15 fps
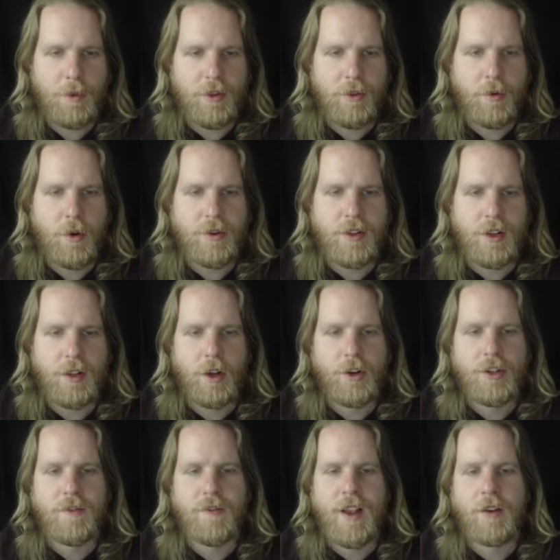but the throne is in the
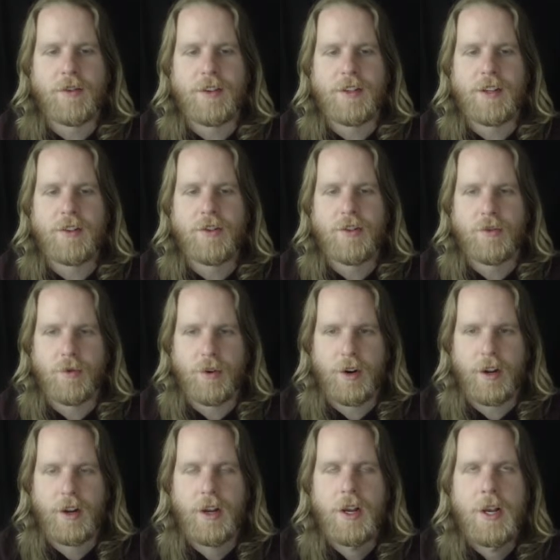clutches of Countess
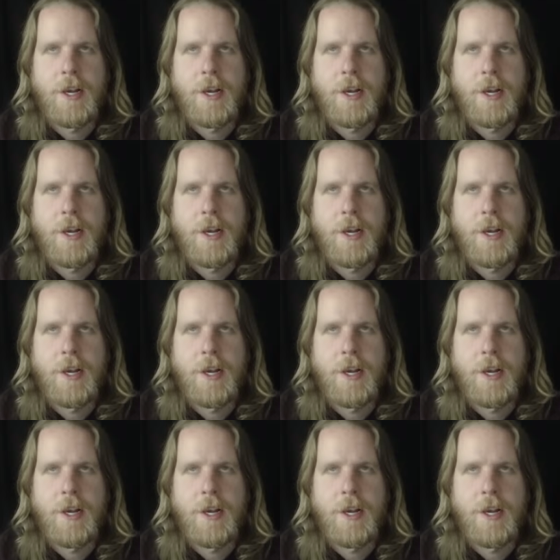Sensori.